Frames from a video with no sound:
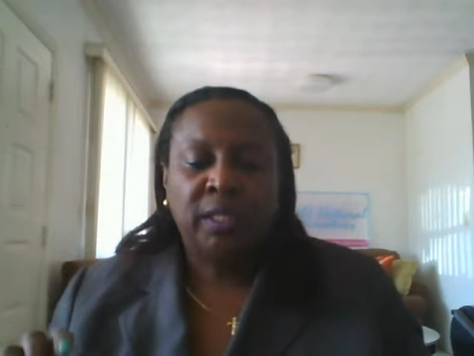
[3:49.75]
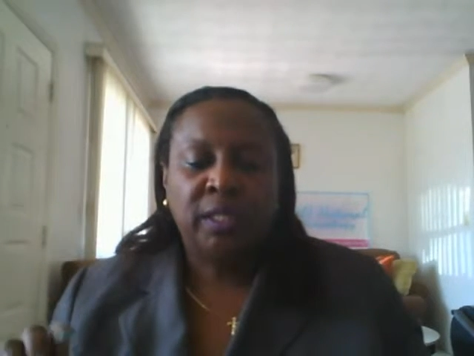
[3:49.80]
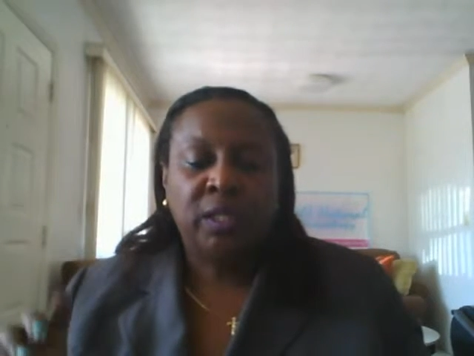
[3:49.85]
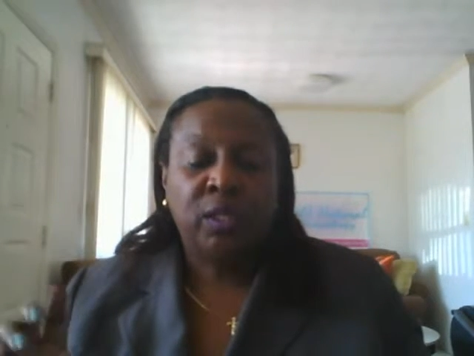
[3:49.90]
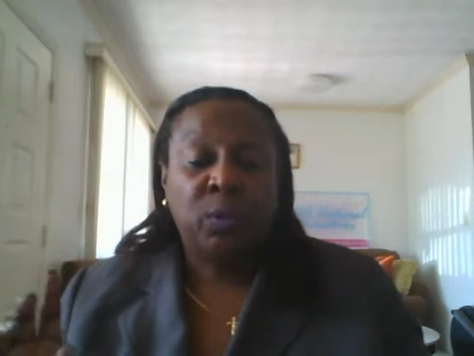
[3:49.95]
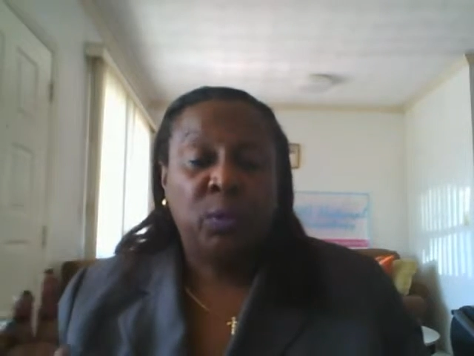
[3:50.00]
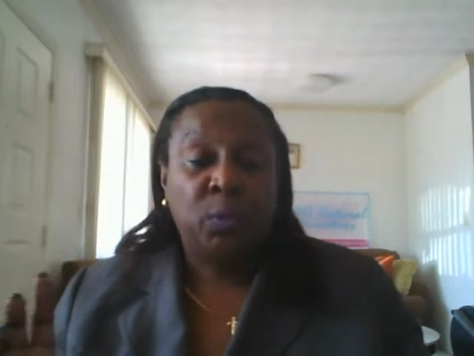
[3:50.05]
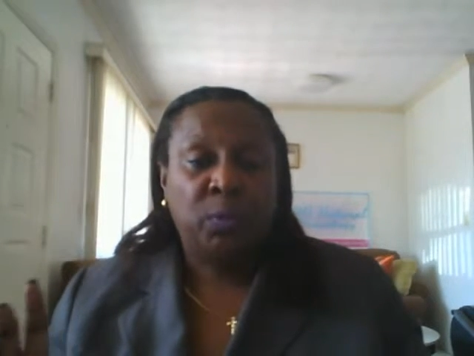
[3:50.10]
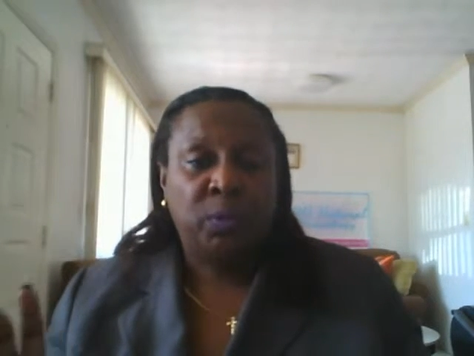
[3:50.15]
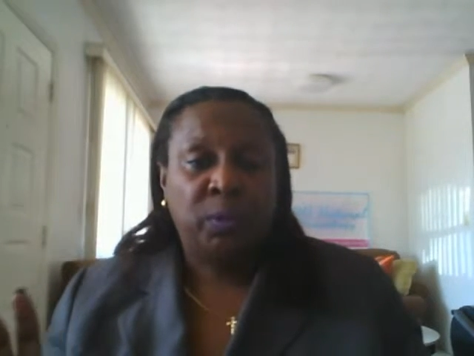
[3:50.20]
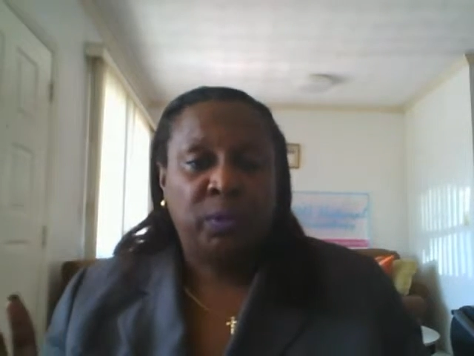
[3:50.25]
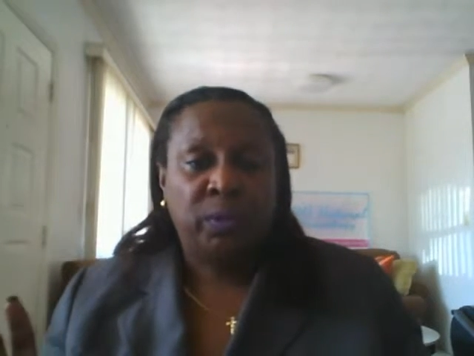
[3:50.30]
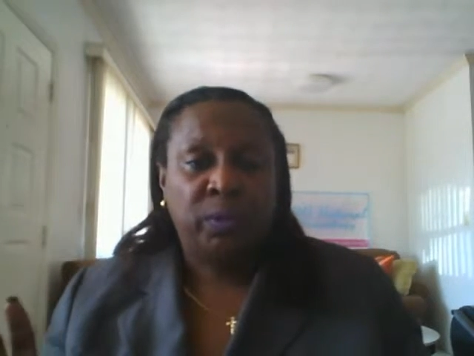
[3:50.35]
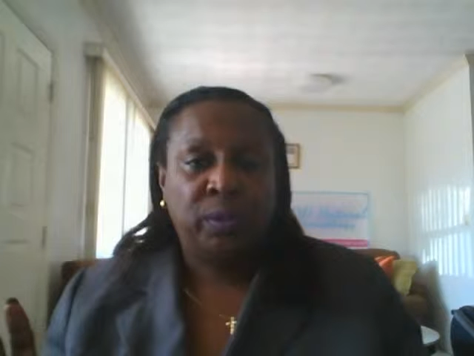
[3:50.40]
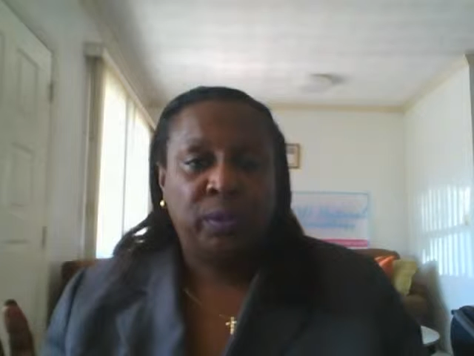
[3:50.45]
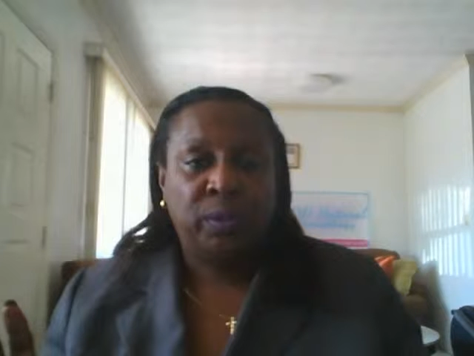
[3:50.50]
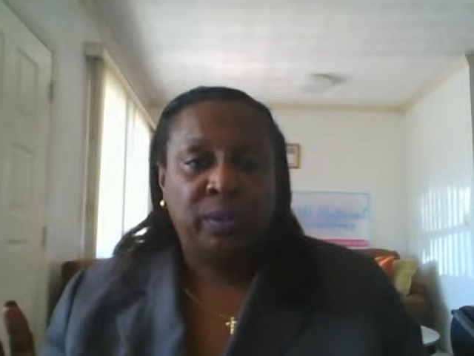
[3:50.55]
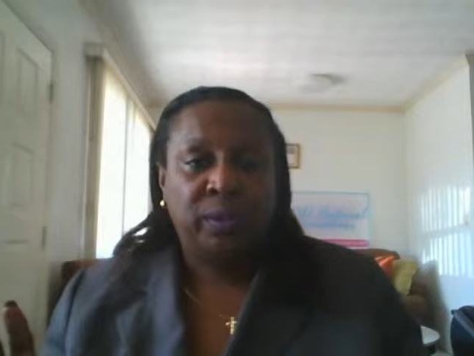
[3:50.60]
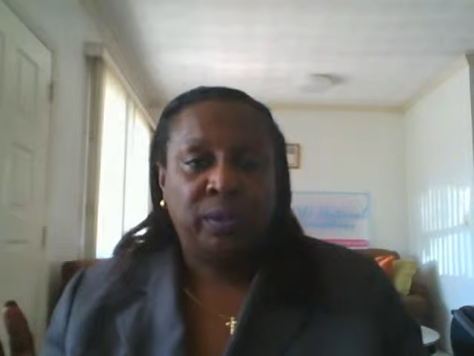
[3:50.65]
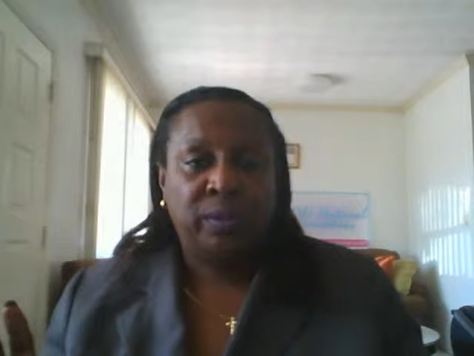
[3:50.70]
in the
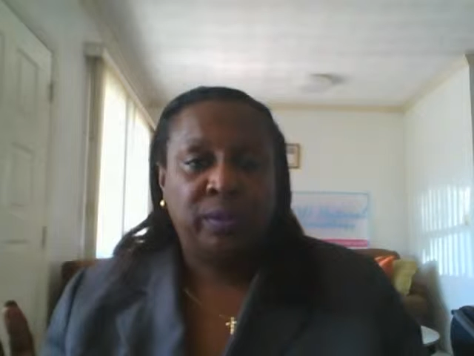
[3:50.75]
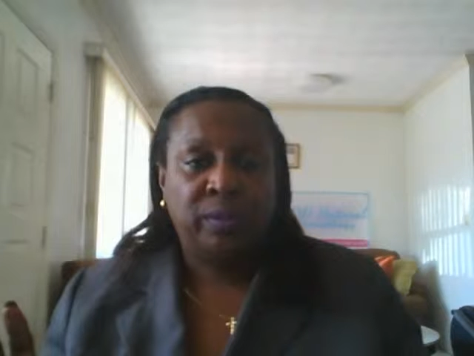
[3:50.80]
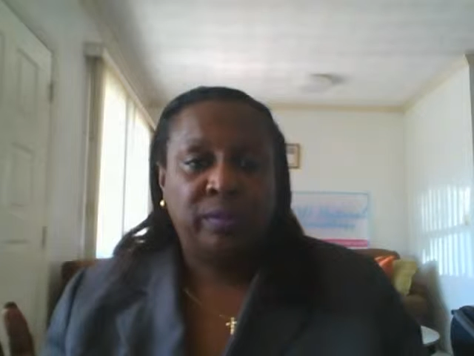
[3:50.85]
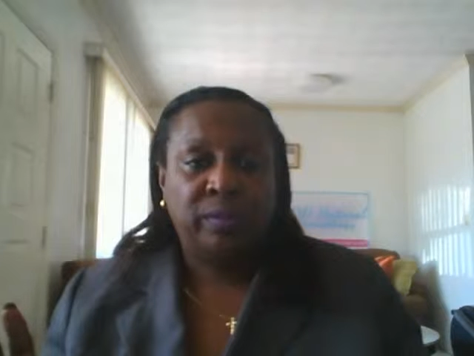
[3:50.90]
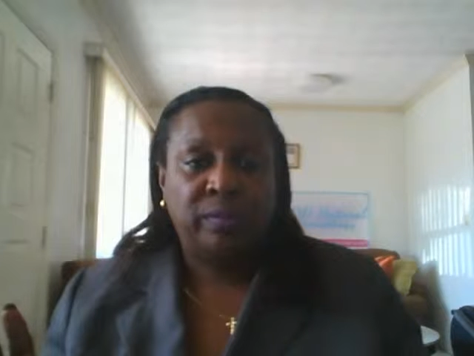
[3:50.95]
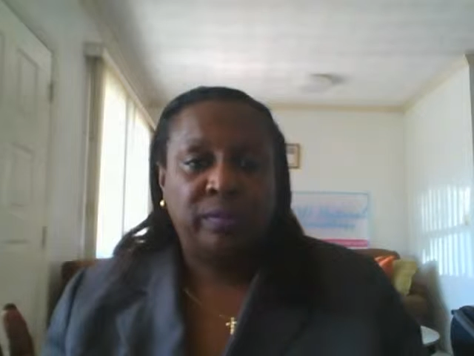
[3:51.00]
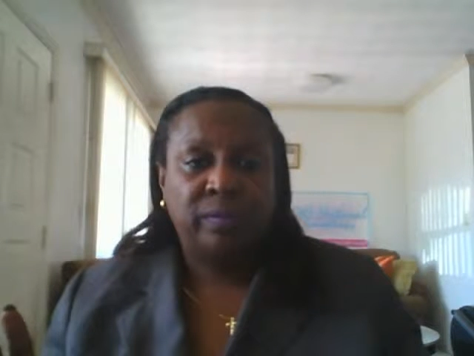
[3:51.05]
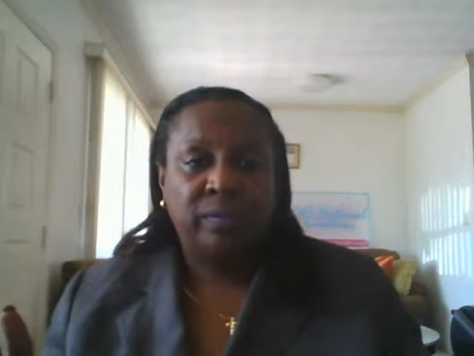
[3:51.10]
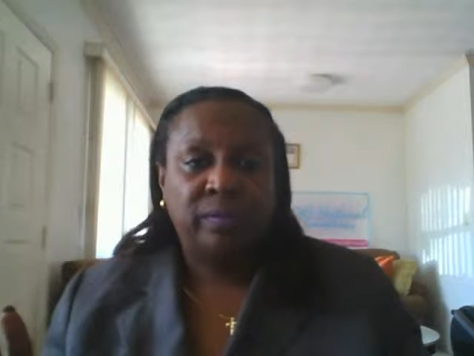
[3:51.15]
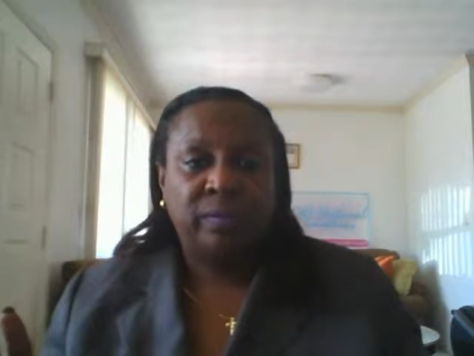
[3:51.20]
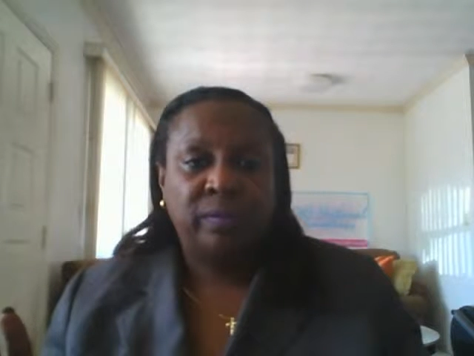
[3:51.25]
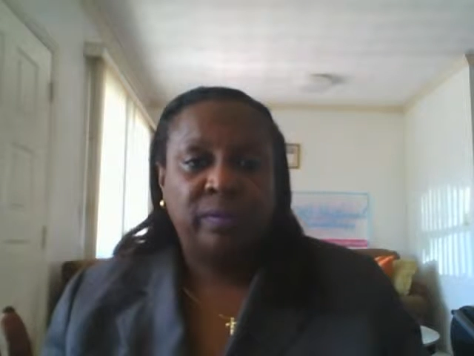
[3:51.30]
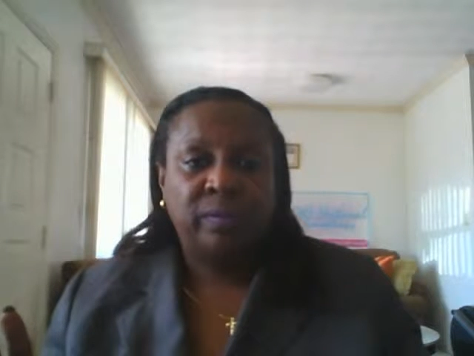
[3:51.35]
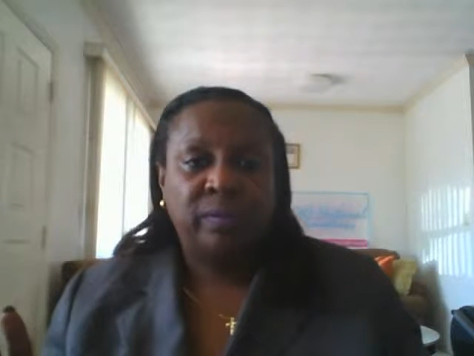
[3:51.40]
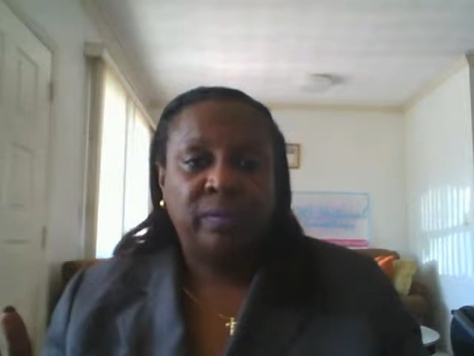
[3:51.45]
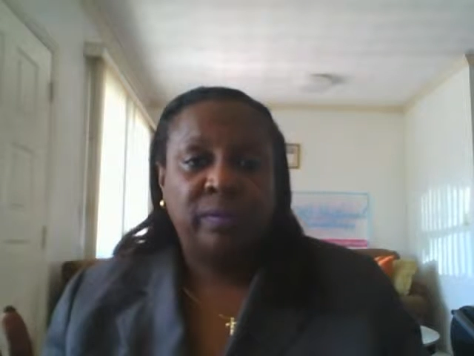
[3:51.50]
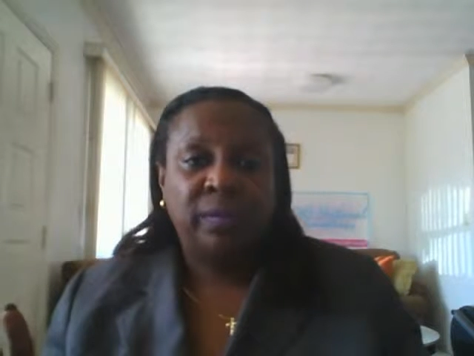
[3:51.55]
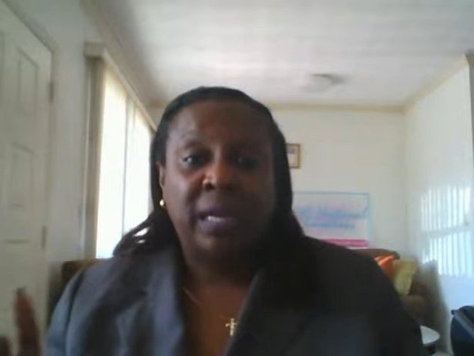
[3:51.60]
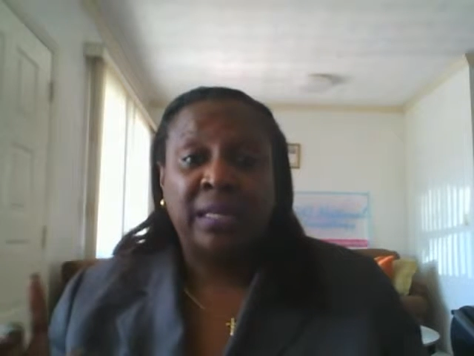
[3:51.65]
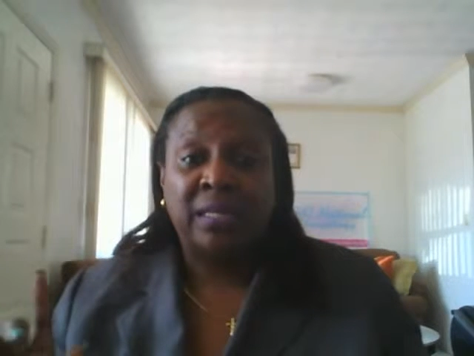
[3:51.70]
world.
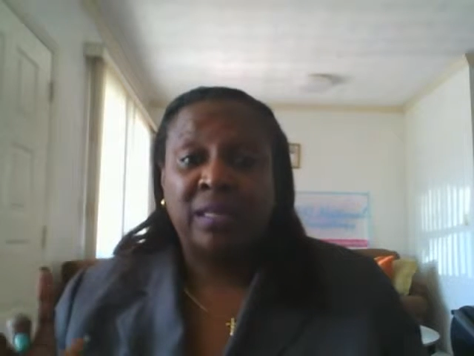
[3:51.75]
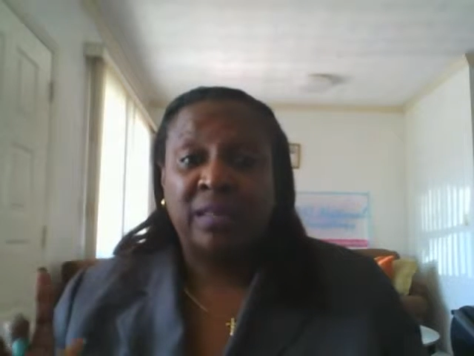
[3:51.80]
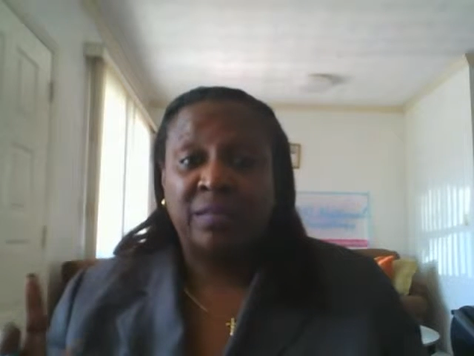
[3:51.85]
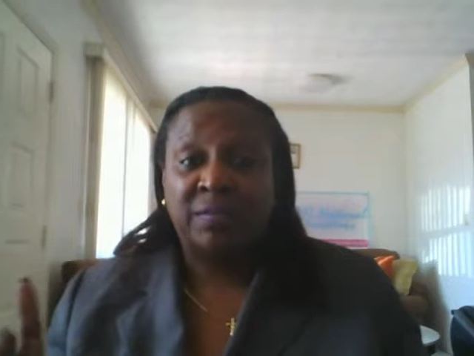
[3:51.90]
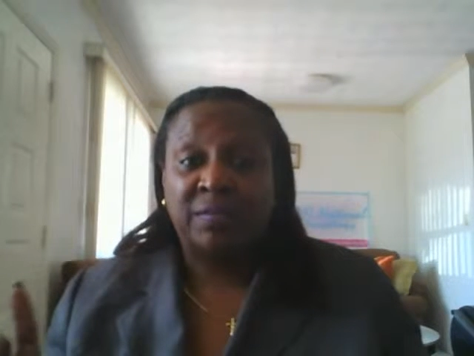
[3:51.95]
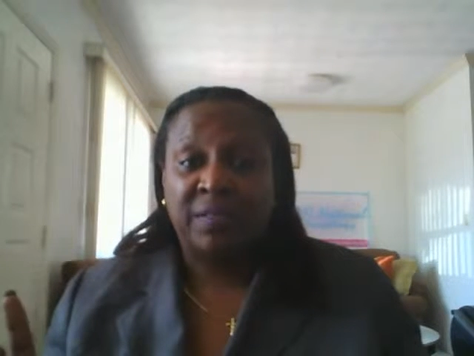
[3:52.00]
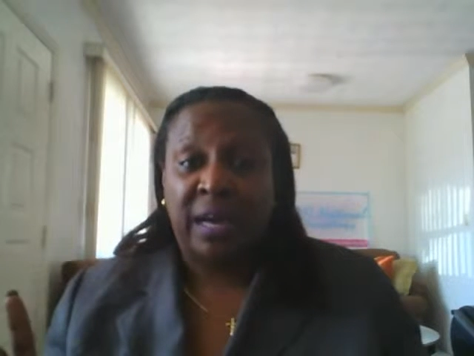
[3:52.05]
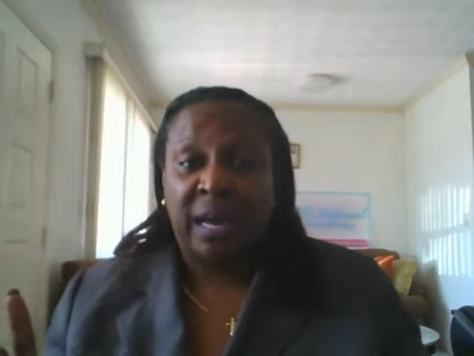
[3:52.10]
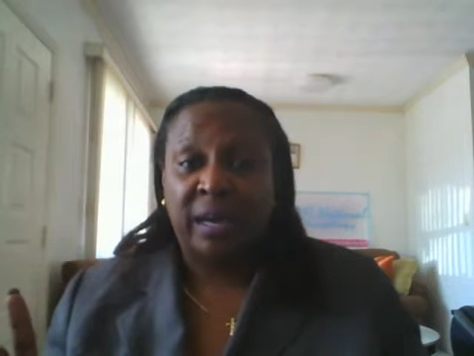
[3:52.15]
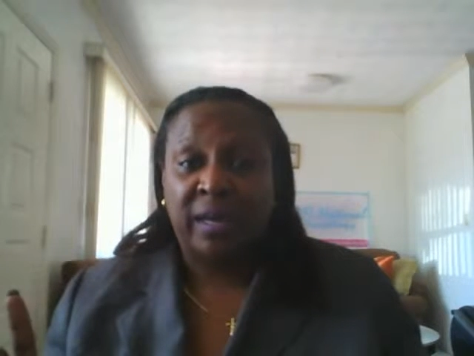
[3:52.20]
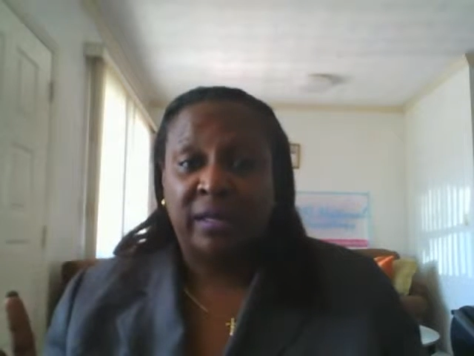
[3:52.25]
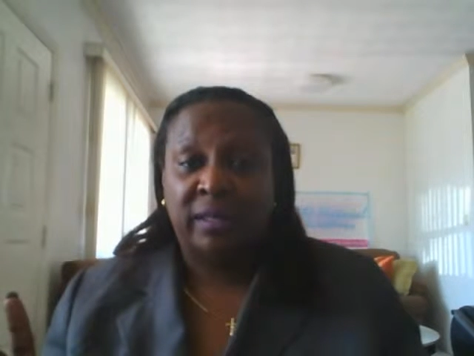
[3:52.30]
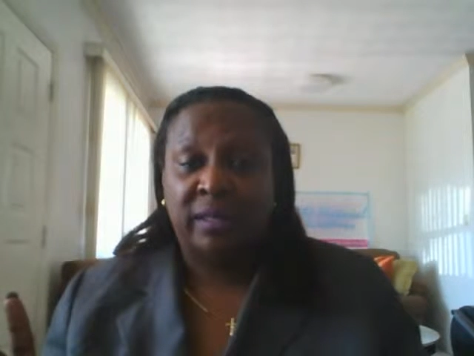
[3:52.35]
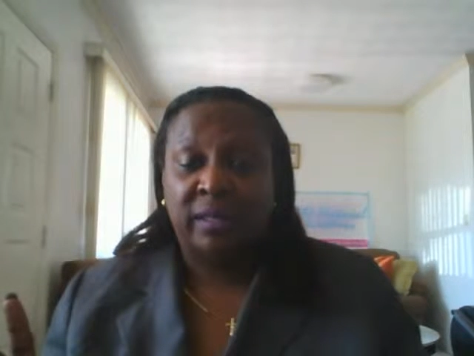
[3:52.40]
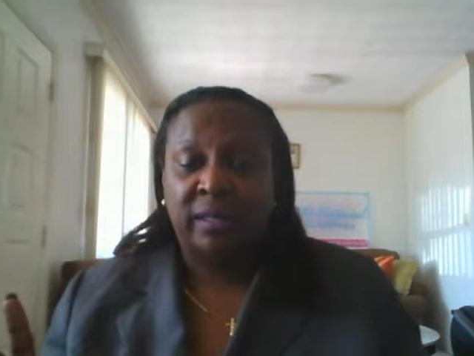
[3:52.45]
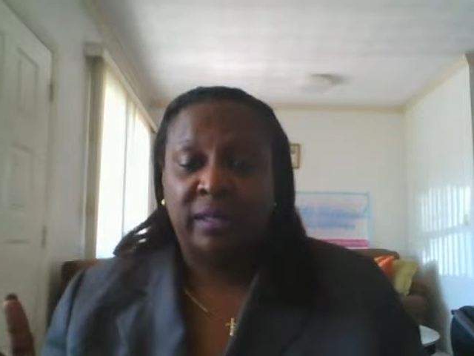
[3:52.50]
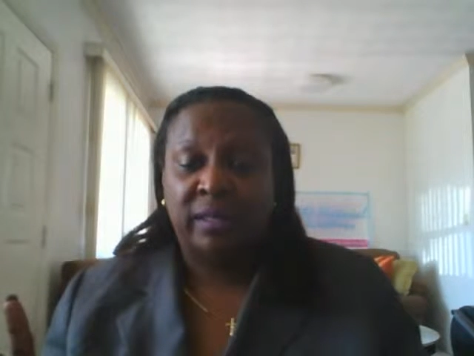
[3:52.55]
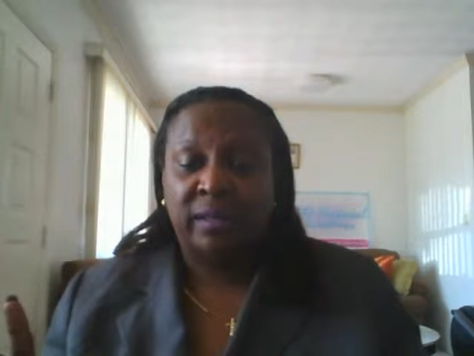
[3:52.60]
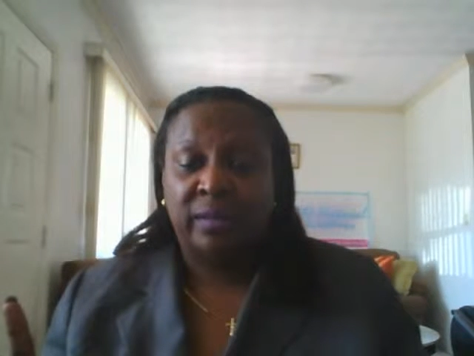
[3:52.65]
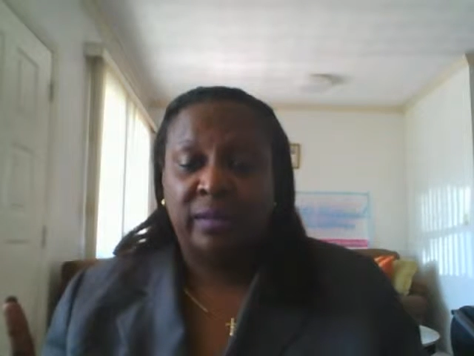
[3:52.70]
That's a fact.